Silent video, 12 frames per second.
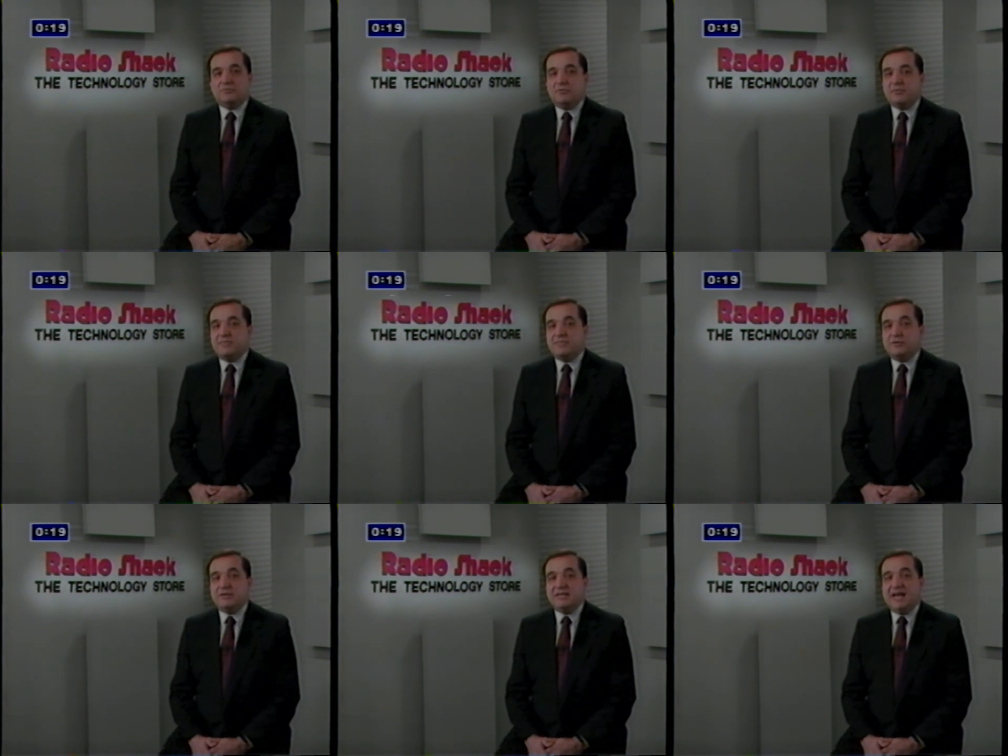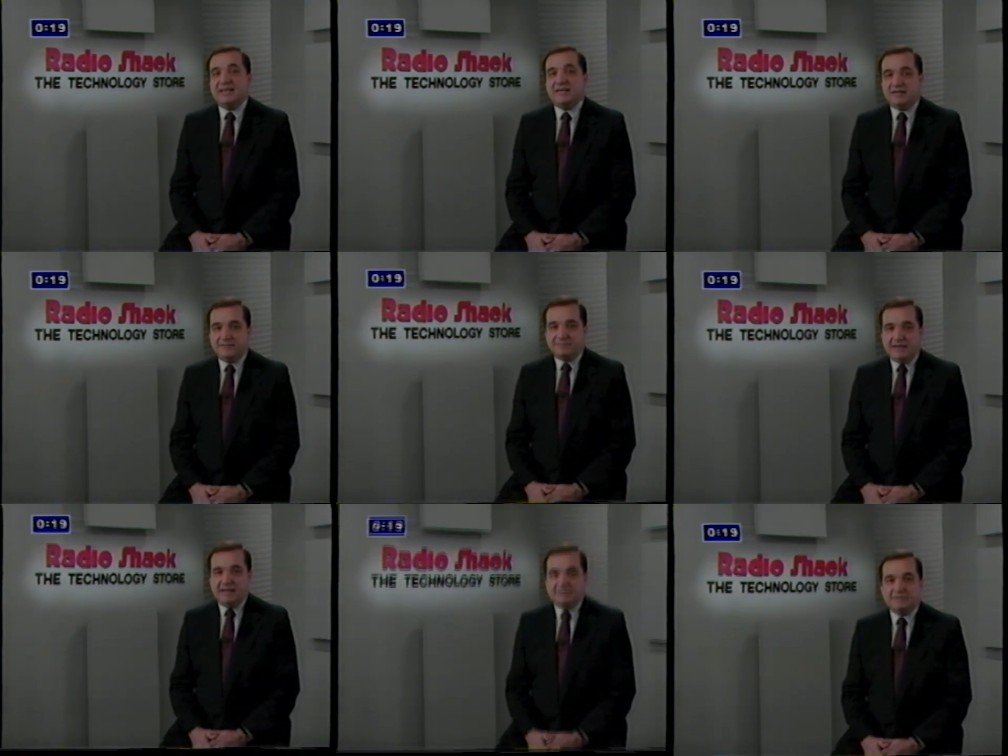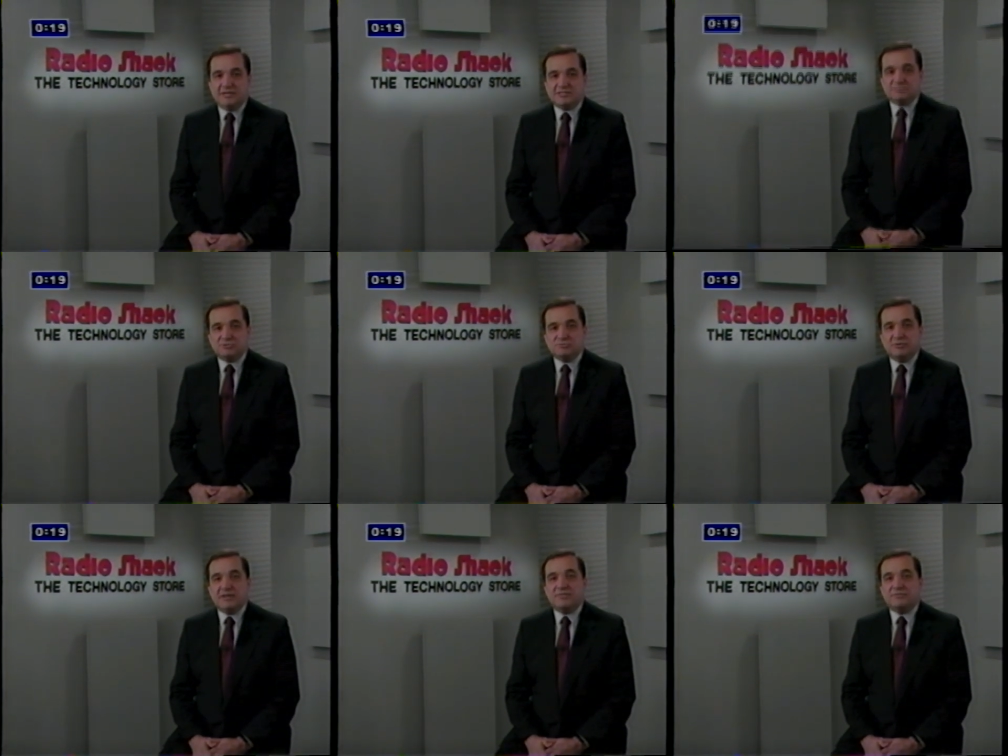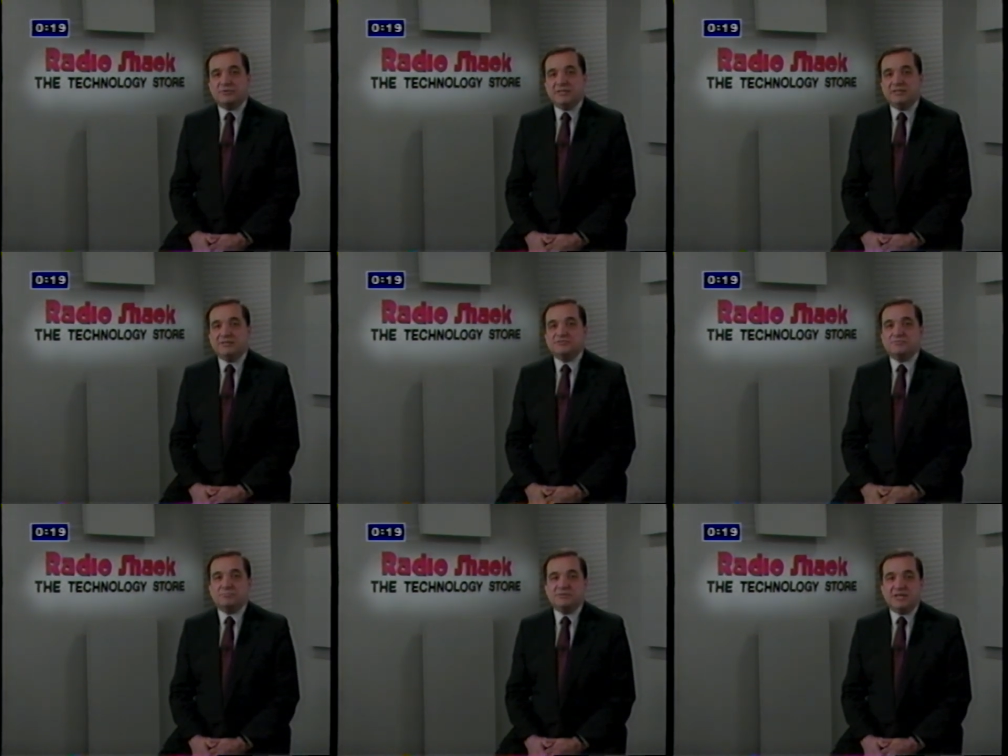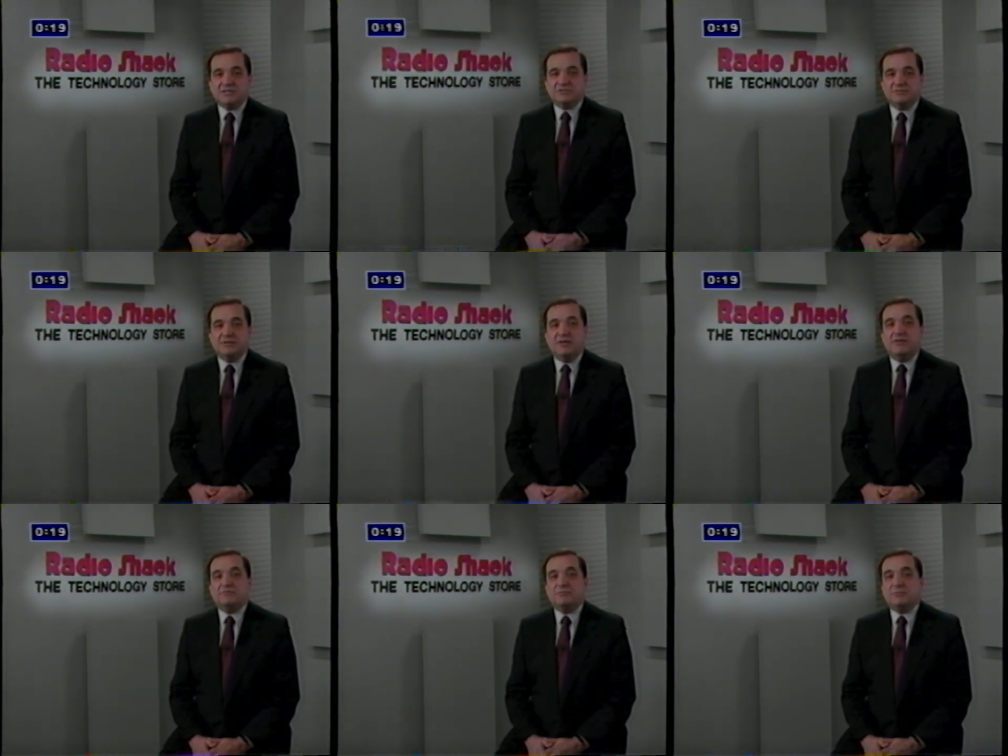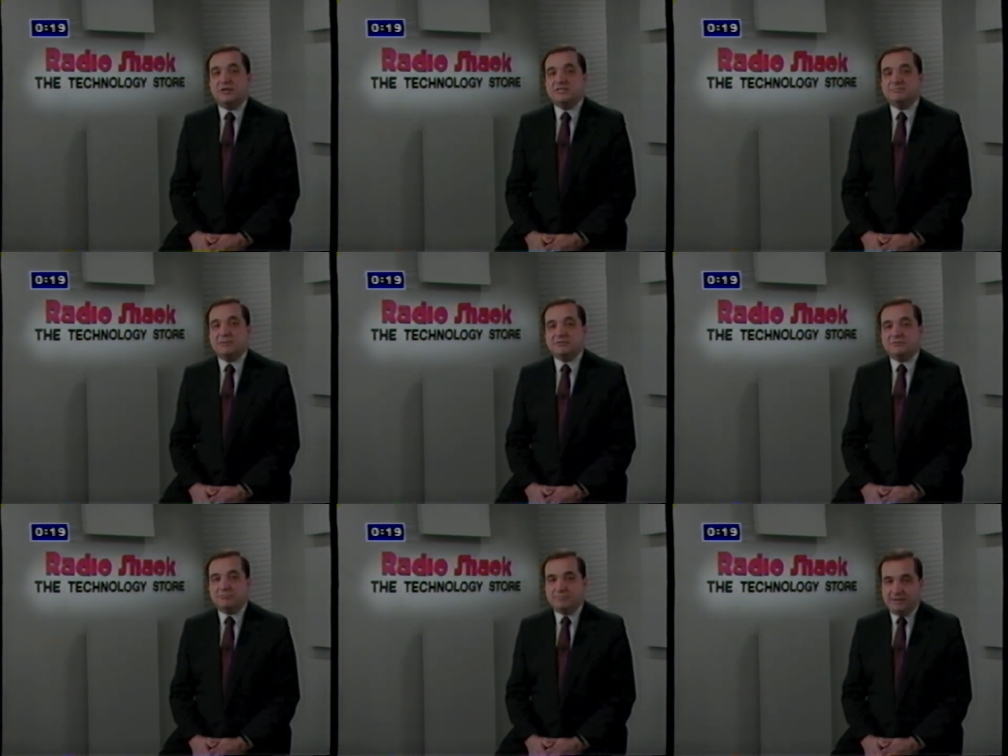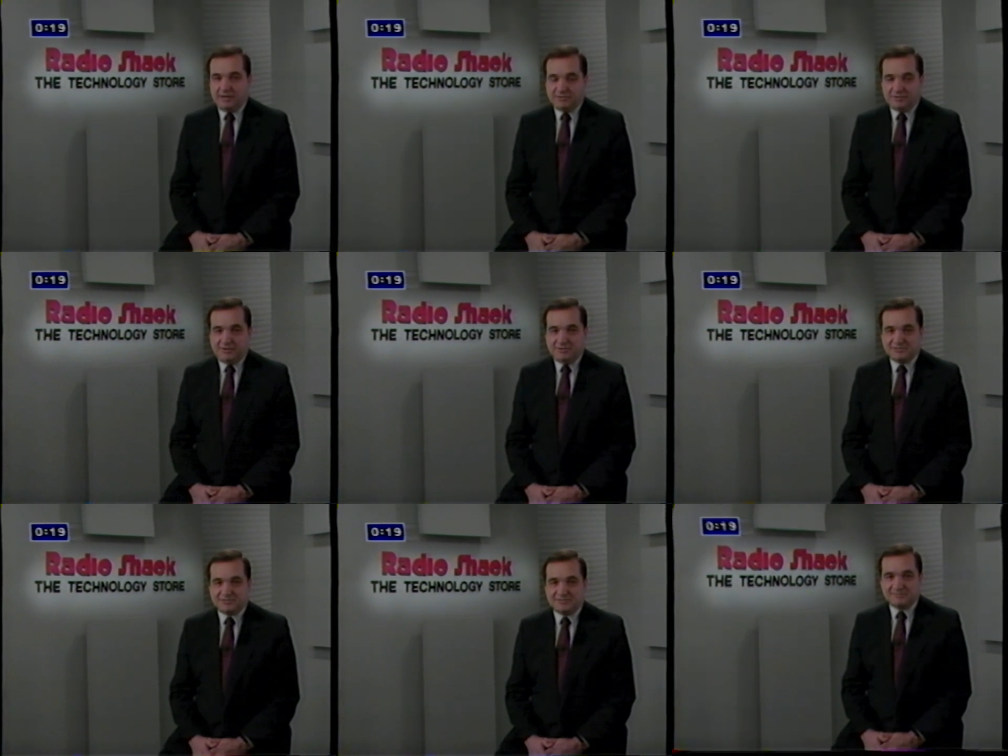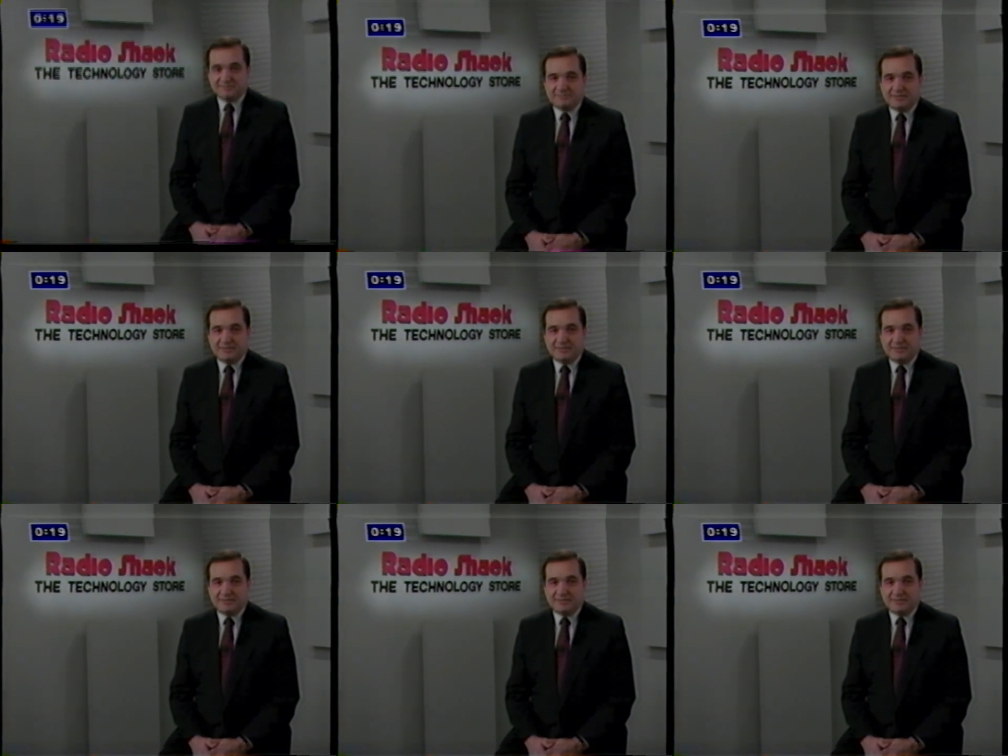For only $39.95, customers will get 3 years of protection from unexpected repair costs.